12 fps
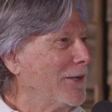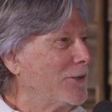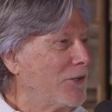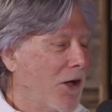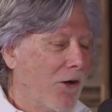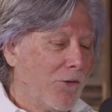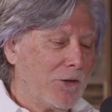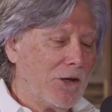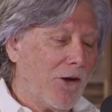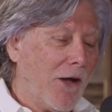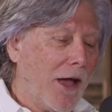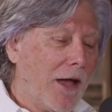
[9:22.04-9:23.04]
So, you
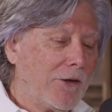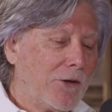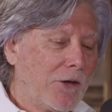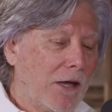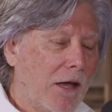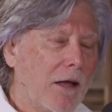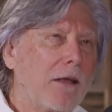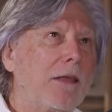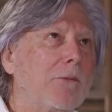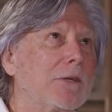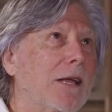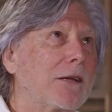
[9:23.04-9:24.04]
know, I took out, I
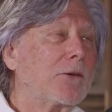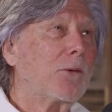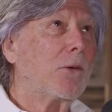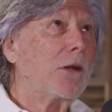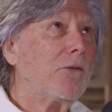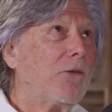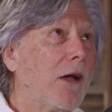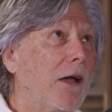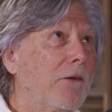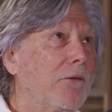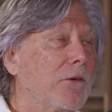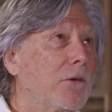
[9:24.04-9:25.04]
think it was like
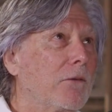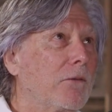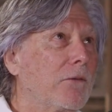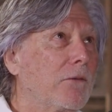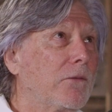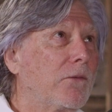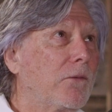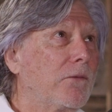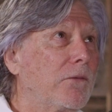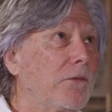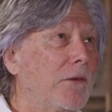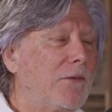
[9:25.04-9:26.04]
$25,000 or
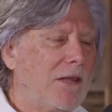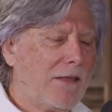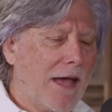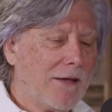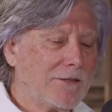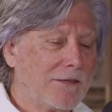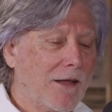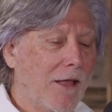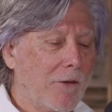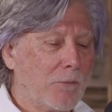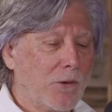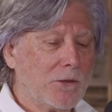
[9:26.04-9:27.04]

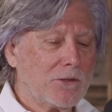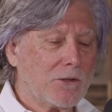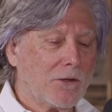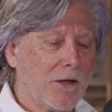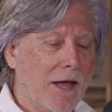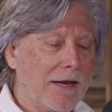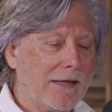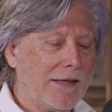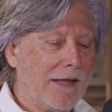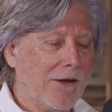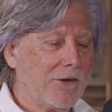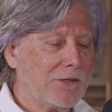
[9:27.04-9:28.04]
$50,000 personal line of
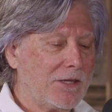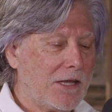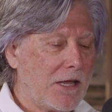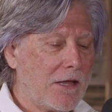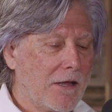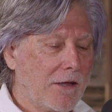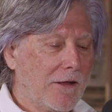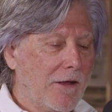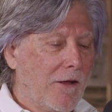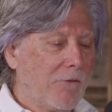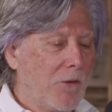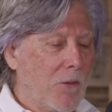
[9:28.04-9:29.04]
guarantee
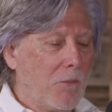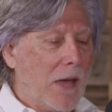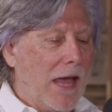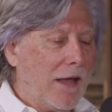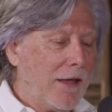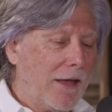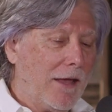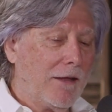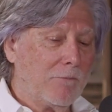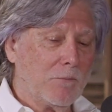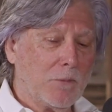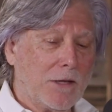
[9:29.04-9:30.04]
from the bank
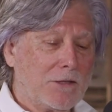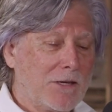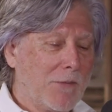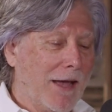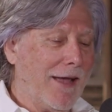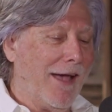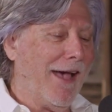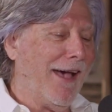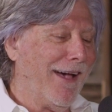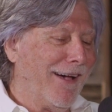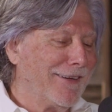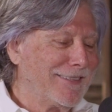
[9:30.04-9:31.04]
and pledging my
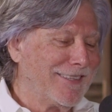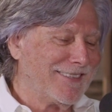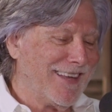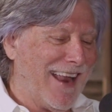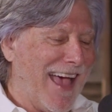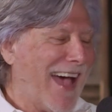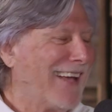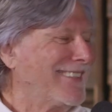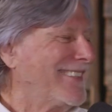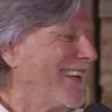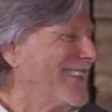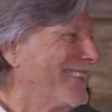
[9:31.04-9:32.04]
house as an
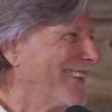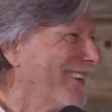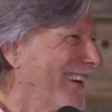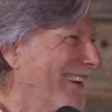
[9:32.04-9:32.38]
asset to